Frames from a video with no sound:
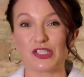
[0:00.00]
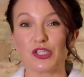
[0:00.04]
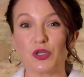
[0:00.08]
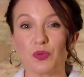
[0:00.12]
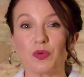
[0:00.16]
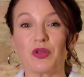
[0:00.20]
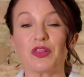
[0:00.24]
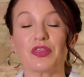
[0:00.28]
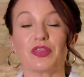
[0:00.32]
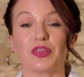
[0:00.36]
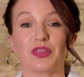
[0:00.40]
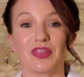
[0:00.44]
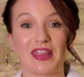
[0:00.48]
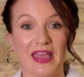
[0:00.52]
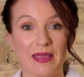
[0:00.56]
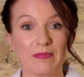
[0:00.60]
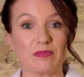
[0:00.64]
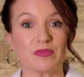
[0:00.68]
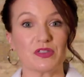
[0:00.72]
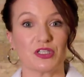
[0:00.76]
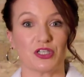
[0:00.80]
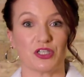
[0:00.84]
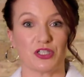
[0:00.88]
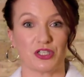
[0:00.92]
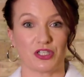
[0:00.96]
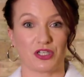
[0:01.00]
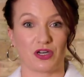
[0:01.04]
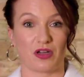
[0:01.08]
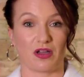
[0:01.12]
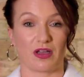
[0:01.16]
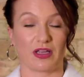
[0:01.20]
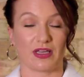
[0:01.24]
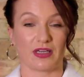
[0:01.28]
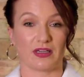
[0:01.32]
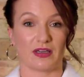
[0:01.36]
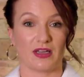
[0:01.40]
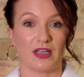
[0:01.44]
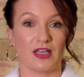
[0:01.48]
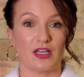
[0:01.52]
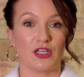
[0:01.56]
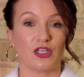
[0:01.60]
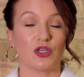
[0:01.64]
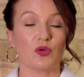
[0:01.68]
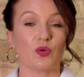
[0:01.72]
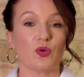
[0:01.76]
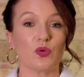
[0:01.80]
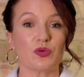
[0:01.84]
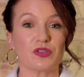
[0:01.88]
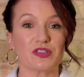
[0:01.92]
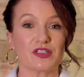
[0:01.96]
You want them to shine.
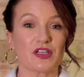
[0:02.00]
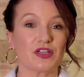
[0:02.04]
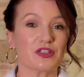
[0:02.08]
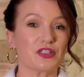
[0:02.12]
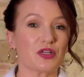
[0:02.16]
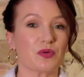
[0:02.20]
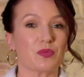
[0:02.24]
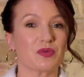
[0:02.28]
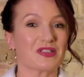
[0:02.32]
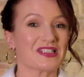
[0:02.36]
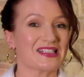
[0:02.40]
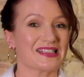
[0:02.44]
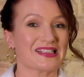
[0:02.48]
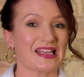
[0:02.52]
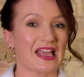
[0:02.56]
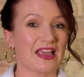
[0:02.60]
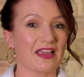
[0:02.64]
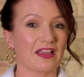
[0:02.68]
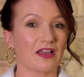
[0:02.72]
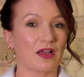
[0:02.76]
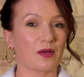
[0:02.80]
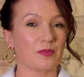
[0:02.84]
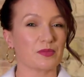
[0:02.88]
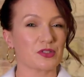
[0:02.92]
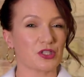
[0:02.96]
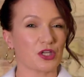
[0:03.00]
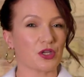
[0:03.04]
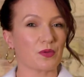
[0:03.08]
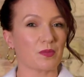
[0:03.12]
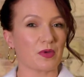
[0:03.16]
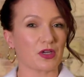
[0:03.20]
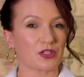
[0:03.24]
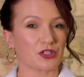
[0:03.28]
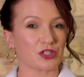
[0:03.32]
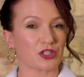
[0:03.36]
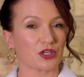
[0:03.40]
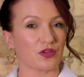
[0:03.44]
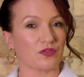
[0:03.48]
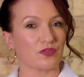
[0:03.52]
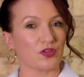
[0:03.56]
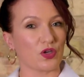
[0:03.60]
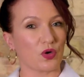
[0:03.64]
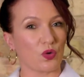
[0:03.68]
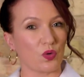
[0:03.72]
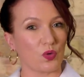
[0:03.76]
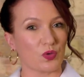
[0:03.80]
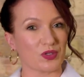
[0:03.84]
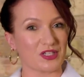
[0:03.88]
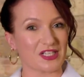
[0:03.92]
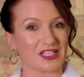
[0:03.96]
You also don't want to take up too much of your
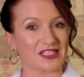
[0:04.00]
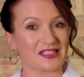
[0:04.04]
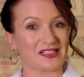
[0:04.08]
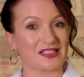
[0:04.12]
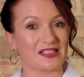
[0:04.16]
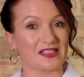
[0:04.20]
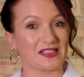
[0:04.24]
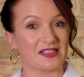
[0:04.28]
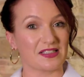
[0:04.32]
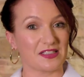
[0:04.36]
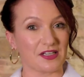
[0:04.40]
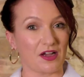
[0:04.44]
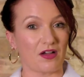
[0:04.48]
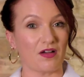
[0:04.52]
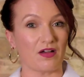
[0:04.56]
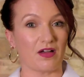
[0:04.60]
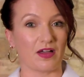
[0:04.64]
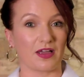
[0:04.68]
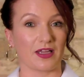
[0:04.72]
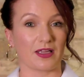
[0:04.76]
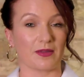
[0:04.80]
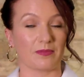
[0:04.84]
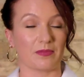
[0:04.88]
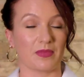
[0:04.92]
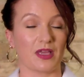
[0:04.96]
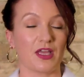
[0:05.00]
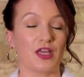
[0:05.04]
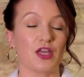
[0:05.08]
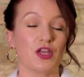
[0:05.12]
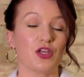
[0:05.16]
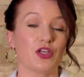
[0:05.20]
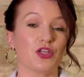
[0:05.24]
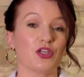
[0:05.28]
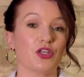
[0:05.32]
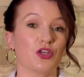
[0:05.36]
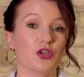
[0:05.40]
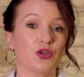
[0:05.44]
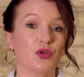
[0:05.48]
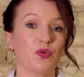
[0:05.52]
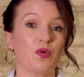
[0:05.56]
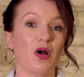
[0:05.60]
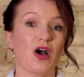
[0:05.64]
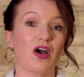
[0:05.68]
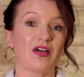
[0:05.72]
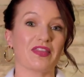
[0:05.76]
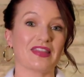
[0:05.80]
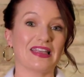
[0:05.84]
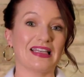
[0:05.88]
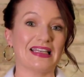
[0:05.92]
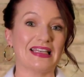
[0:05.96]
audience's time. You
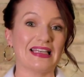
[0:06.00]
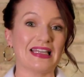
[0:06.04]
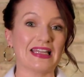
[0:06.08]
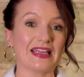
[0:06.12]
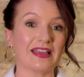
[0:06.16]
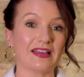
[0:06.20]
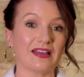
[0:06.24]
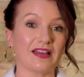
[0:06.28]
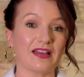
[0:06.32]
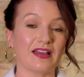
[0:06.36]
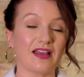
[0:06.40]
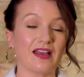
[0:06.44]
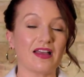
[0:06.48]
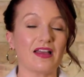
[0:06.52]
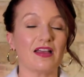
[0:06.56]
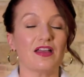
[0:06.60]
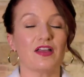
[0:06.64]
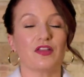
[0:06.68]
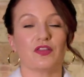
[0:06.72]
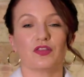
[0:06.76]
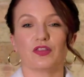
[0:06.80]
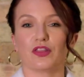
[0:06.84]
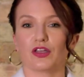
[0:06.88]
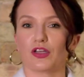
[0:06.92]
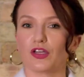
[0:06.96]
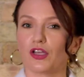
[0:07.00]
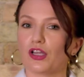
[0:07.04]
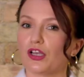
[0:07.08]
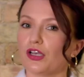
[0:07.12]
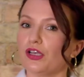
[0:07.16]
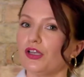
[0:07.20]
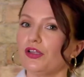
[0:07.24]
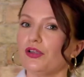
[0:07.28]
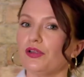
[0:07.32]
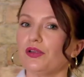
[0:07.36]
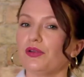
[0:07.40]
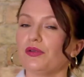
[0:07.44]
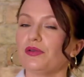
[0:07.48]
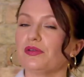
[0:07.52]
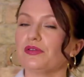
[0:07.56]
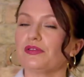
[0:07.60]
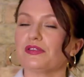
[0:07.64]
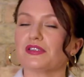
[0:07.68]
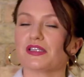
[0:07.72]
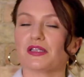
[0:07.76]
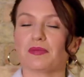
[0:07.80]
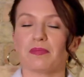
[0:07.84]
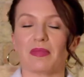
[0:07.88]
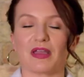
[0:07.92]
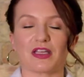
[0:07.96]
are the linker, the glue
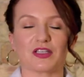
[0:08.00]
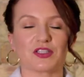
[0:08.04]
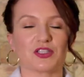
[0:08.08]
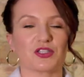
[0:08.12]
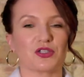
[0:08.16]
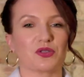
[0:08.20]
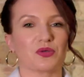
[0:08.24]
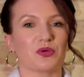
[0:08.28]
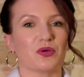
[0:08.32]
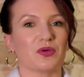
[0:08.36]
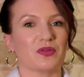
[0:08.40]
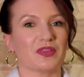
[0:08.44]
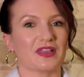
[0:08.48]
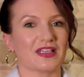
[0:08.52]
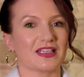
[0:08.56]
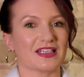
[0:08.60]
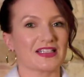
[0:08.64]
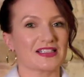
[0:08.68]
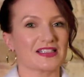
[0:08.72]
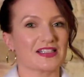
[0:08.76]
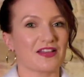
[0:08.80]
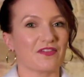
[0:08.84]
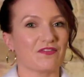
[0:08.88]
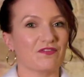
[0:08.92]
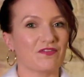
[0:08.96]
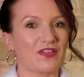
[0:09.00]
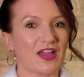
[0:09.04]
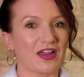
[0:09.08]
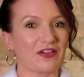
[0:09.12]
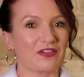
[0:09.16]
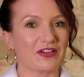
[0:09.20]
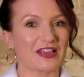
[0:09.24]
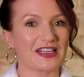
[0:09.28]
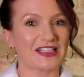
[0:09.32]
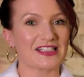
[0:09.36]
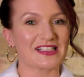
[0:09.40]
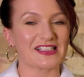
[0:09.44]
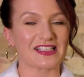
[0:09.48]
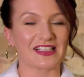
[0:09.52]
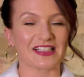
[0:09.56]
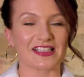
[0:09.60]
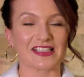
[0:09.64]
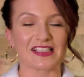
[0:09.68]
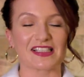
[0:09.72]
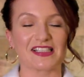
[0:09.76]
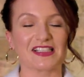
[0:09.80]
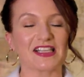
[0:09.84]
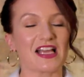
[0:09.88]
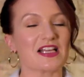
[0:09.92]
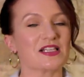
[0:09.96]
to make sure that it's a very
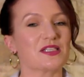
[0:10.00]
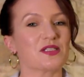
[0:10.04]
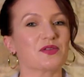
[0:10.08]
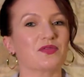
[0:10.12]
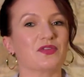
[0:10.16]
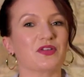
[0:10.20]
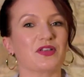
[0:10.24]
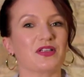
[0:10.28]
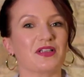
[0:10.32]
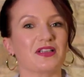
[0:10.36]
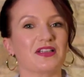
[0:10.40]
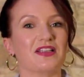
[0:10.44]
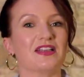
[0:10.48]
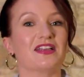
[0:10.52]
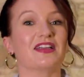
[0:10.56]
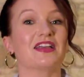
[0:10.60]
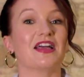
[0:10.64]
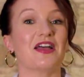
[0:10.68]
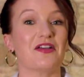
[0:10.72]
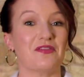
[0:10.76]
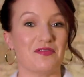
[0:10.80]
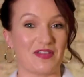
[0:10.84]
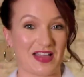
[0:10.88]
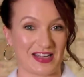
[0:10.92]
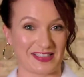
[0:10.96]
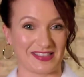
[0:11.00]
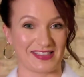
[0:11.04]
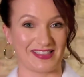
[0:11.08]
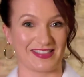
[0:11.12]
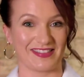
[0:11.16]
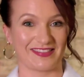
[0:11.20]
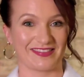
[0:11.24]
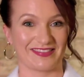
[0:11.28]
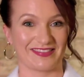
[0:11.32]
successful event.